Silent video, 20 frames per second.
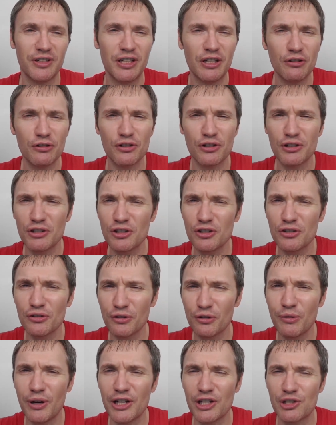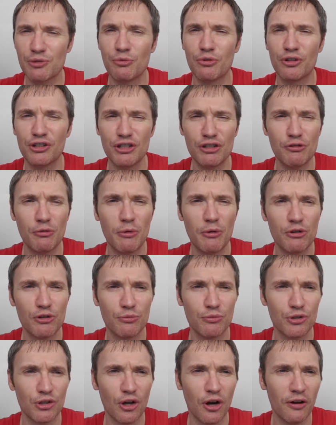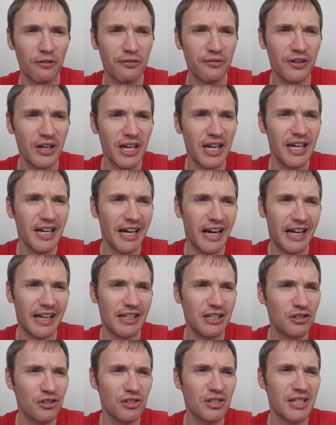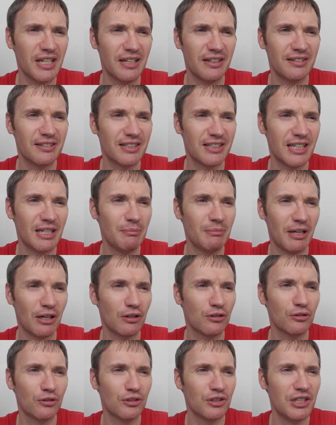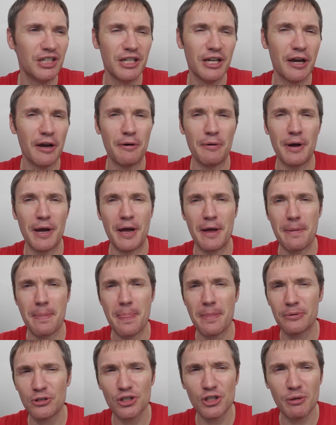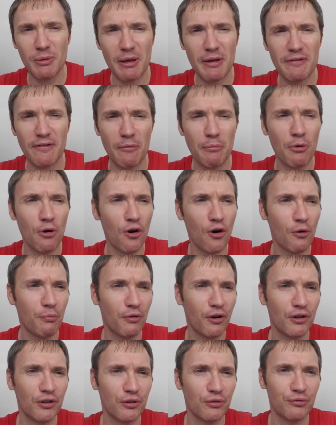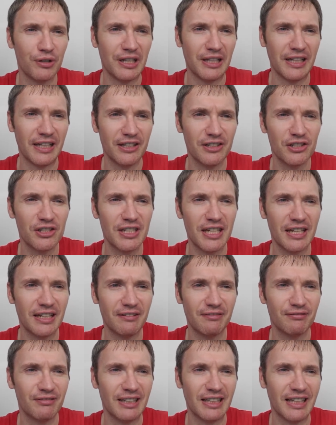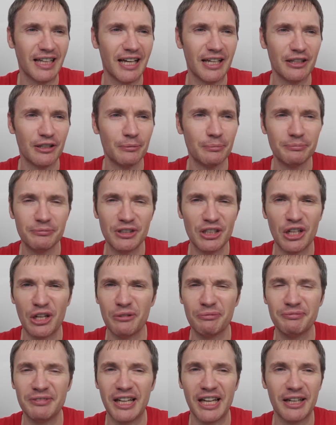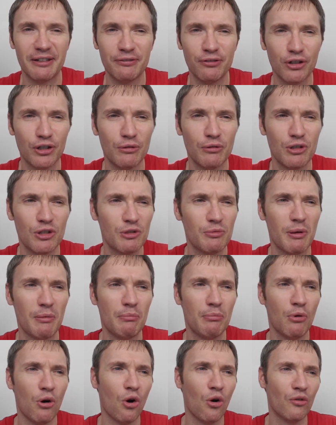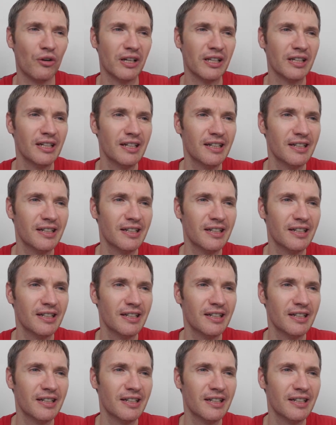They all just looked quite small. Distribution was off, and it just didn't seem that good. You know, just a bit of a poor product, really. I just didn't really like them. You know, yeah, I thought they were just a bit boring.